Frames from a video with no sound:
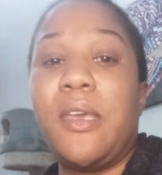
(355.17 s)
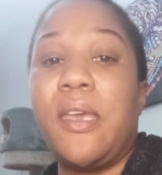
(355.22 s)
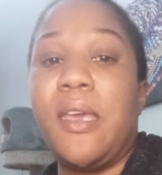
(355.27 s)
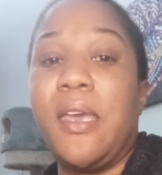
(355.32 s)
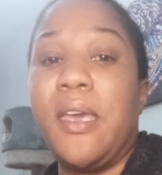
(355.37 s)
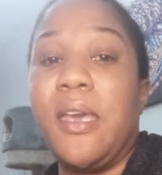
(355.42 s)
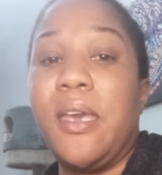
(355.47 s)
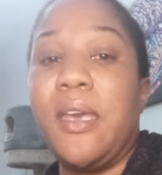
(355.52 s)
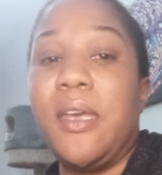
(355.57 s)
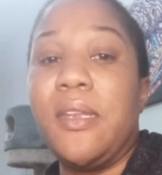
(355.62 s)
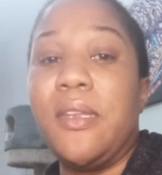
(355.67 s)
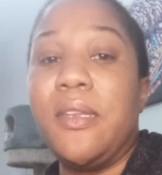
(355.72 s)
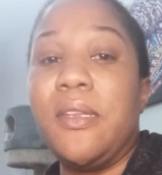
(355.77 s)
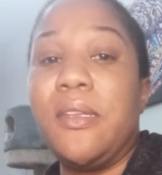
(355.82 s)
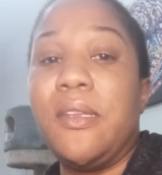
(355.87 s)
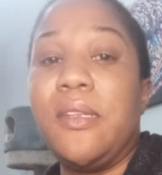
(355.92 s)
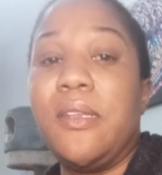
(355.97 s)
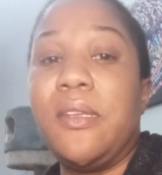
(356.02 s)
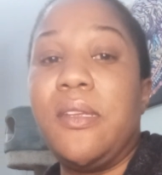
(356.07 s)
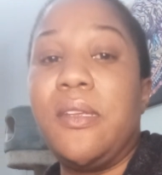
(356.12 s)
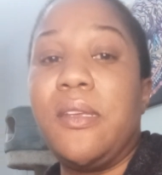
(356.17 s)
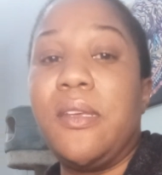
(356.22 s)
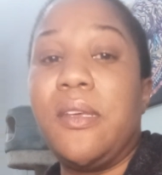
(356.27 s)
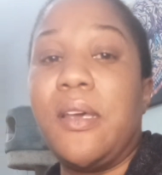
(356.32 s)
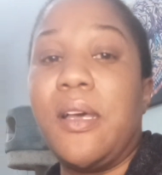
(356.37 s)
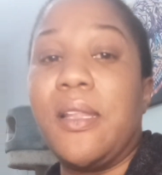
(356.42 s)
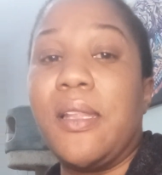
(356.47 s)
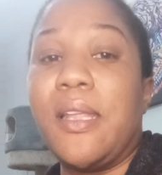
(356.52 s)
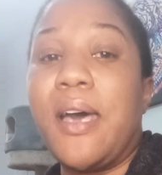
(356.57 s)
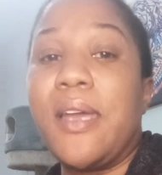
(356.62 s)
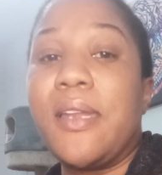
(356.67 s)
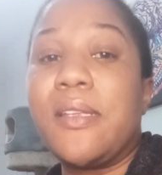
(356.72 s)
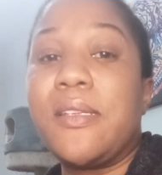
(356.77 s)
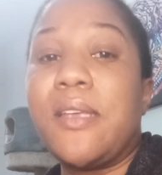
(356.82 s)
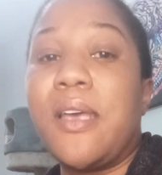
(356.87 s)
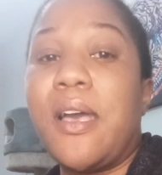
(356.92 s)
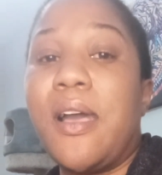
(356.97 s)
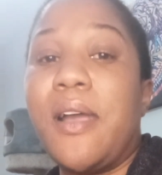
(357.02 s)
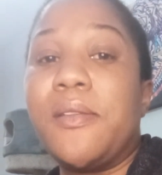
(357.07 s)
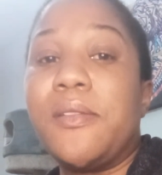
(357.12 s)
And a lot of
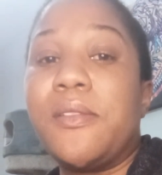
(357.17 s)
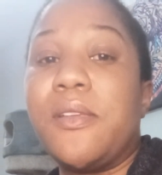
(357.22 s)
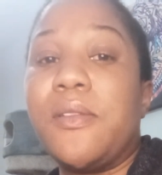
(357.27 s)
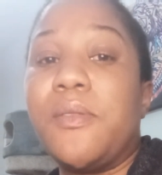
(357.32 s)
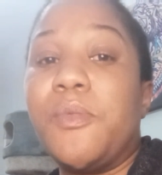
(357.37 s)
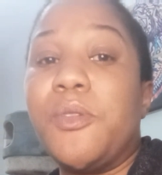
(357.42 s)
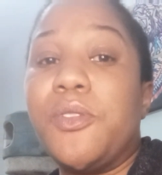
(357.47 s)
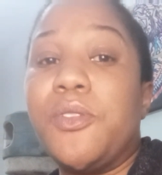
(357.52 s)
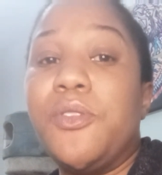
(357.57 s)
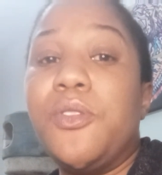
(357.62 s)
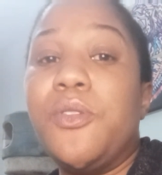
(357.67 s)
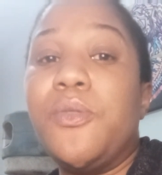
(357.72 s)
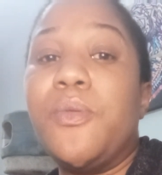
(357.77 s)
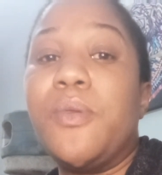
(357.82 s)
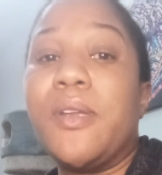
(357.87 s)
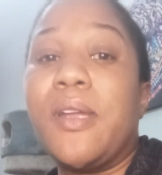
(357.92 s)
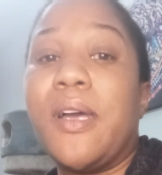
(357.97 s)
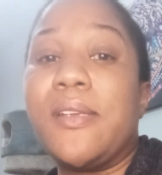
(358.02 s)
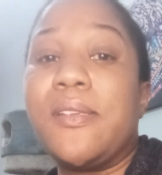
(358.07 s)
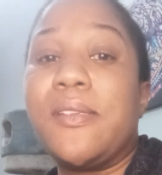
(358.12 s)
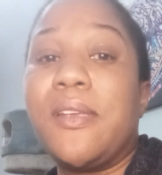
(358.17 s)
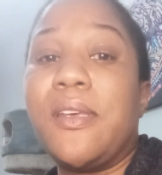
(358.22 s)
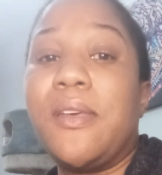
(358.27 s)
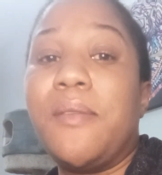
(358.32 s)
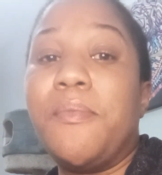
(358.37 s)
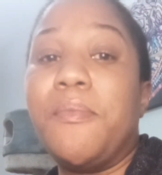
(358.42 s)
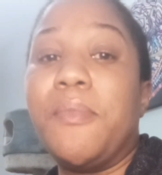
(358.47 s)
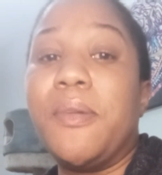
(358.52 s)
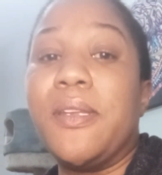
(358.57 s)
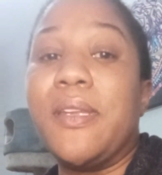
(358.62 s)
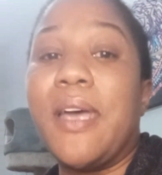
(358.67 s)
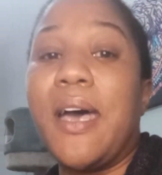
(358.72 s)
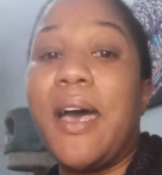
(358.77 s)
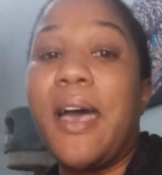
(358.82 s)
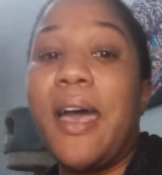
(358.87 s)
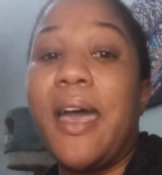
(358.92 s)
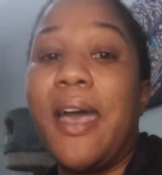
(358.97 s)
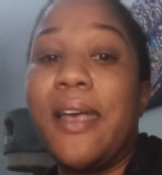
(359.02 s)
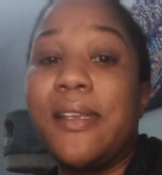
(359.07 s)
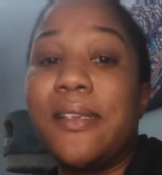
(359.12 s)
times it was do what I said, but
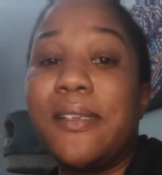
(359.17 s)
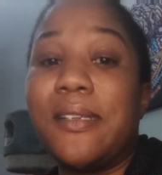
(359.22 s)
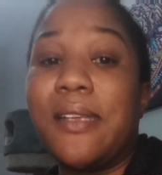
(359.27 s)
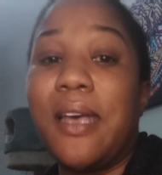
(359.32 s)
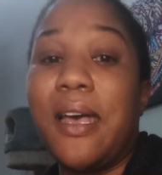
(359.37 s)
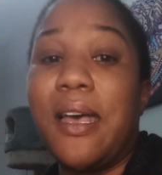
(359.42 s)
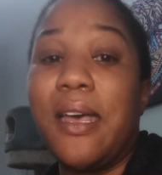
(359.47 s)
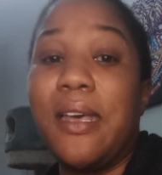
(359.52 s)
not as